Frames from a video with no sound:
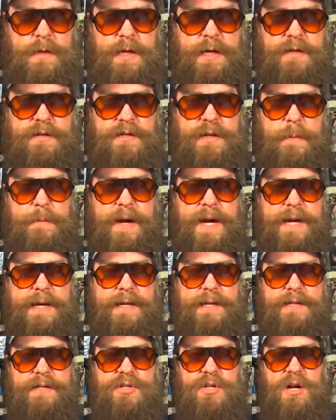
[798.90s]
Here's a
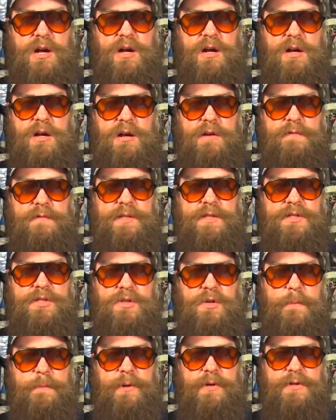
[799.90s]
package of
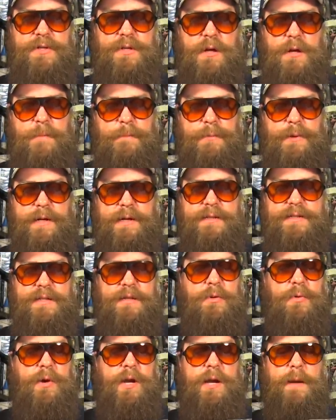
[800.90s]
Super Salt Plus
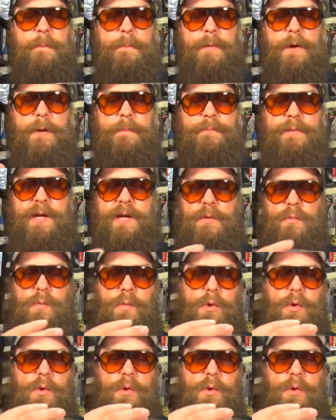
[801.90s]
Green Pumpkin